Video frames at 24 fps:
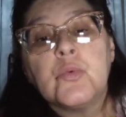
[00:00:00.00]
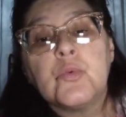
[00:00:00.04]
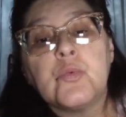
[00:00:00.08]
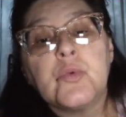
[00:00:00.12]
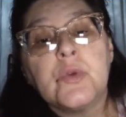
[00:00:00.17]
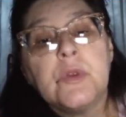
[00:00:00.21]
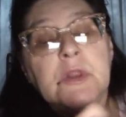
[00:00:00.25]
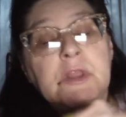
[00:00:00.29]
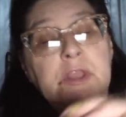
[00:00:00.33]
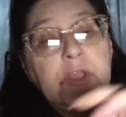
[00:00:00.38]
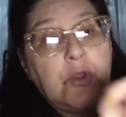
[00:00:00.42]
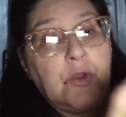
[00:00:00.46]

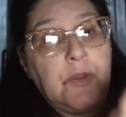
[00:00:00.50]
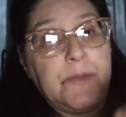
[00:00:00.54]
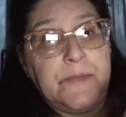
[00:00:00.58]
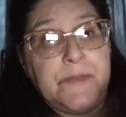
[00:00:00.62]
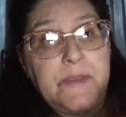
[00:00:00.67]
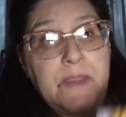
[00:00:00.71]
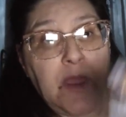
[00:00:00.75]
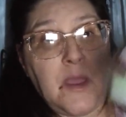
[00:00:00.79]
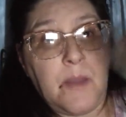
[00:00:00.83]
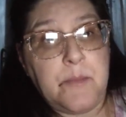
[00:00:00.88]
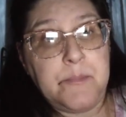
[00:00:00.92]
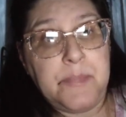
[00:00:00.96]
really
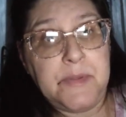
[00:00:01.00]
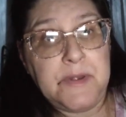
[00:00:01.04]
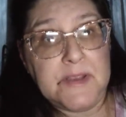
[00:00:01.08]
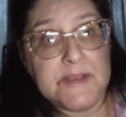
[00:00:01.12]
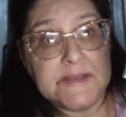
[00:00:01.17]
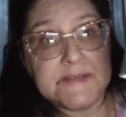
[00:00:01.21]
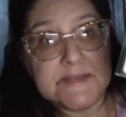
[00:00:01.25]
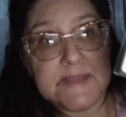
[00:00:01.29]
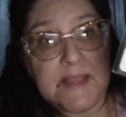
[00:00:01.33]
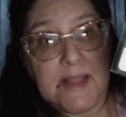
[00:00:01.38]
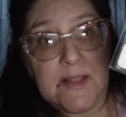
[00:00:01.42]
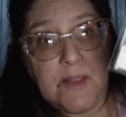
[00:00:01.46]
good, the
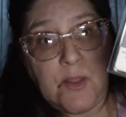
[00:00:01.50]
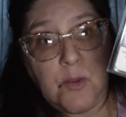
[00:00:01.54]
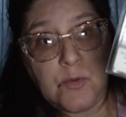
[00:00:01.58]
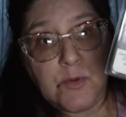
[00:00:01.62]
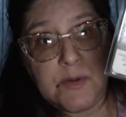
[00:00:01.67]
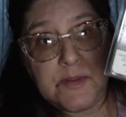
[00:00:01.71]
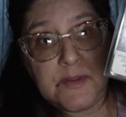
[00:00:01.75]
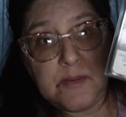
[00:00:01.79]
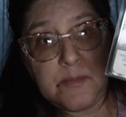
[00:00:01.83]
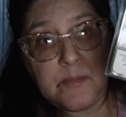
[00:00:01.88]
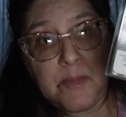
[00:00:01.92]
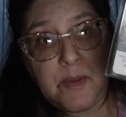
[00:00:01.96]
companies. They
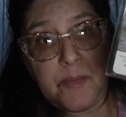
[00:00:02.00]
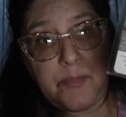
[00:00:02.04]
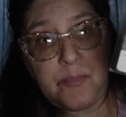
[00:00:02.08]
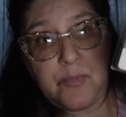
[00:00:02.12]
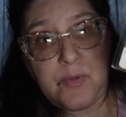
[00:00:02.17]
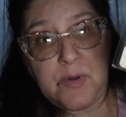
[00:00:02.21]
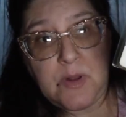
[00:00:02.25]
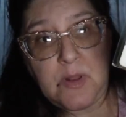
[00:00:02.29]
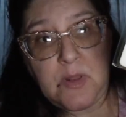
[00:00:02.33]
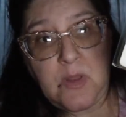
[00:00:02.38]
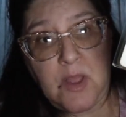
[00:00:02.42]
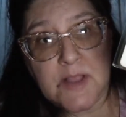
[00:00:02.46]
loaded them
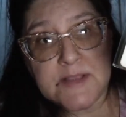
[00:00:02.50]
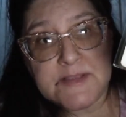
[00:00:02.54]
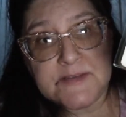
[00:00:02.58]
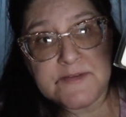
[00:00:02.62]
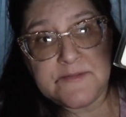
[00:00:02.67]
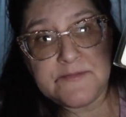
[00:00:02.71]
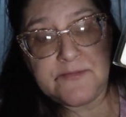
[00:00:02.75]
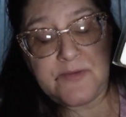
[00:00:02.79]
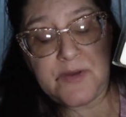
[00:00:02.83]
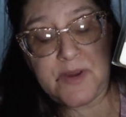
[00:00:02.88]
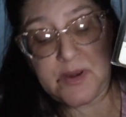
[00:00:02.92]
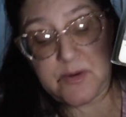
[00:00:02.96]
up with
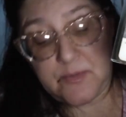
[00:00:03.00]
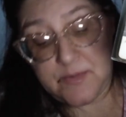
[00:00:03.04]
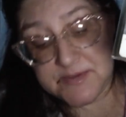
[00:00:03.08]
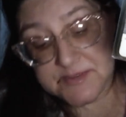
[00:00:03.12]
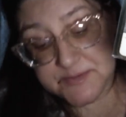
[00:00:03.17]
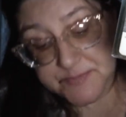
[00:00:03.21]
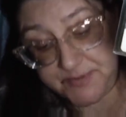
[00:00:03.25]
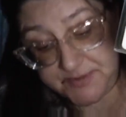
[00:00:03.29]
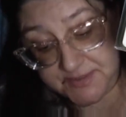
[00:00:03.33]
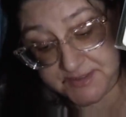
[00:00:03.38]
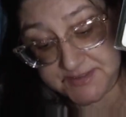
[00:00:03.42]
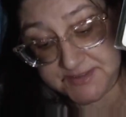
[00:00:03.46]
lots of
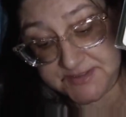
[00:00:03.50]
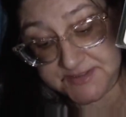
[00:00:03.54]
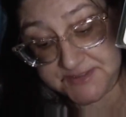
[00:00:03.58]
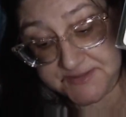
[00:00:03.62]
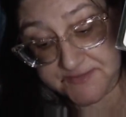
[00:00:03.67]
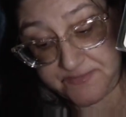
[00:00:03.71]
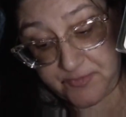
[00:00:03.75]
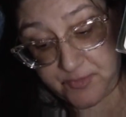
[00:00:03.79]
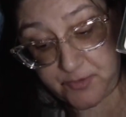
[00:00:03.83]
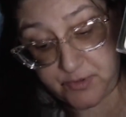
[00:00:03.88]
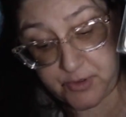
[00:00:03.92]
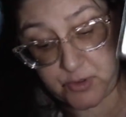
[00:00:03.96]
fragrance, but this
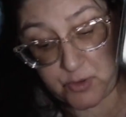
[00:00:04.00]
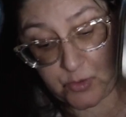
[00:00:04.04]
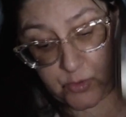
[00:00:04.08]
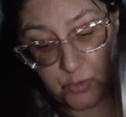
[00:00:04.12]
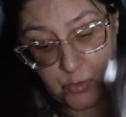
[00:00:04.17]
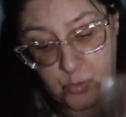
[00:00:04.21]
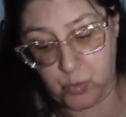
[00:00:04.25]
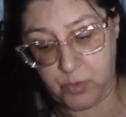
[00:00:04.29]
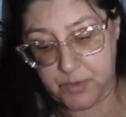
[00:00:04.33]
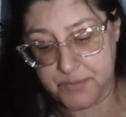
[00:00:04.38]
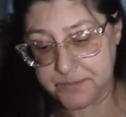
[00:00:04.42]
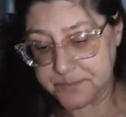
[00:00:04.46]
is a very
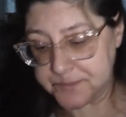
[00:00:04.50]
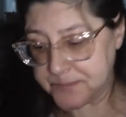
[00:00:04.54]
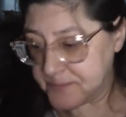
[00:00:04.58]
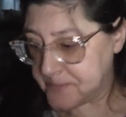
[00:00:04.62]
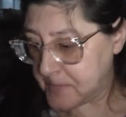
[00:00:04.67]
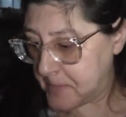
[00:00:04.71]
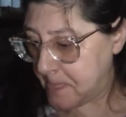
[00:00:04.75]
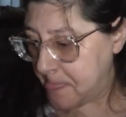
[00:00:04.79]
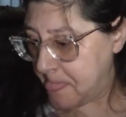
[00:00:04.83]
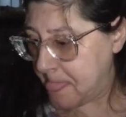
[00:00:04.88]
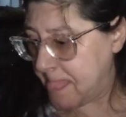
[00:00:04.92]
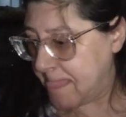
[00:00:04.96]
good one.
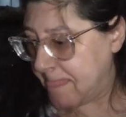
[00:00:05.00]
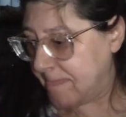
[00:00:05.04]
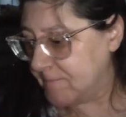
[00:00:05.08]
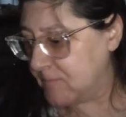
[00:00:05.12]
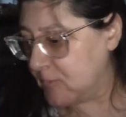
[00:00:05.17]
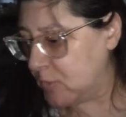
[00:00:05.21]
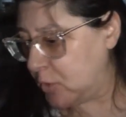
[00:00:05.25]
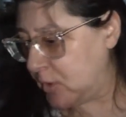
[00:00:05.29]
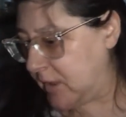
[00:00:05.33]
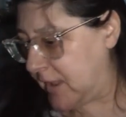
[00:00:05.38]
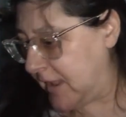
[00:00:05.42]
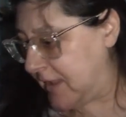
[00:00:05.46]

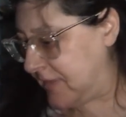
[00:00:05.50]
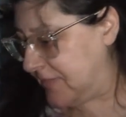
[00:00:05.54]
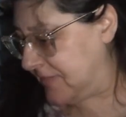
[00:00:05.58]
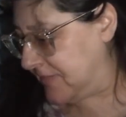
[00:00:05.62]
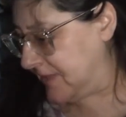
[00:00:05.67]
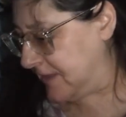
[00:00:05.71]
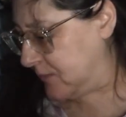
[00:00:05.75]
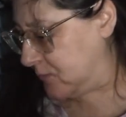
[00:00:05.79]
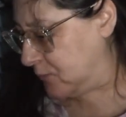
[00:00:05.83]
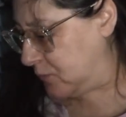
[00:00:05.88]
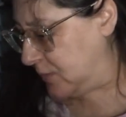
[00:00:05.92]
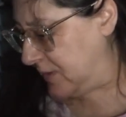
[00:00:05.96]
Okay,
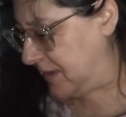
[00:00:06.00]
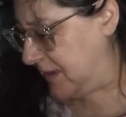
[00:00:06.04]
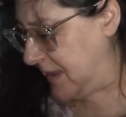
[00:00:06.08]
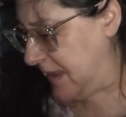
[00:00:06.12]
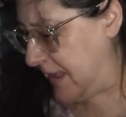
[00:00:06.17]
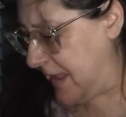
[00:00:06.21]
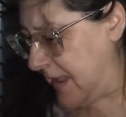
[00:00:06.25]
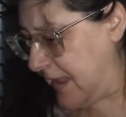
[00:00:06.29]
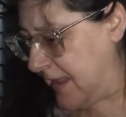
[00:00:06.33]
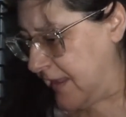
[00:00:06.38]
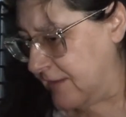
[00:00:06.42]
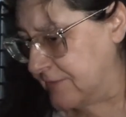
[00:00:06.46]
then we
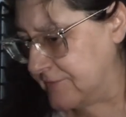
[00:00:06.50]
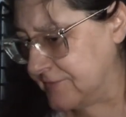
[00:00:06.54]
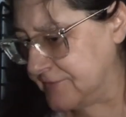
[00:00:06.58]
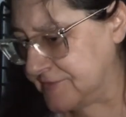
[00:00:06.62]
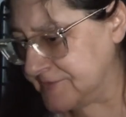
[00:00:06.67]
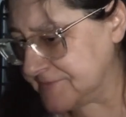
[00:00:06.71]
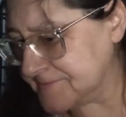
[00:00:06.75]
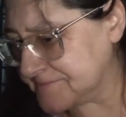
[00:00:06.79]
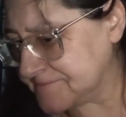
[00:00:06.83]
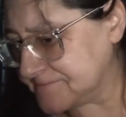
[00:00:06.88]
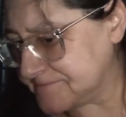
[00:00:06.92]
have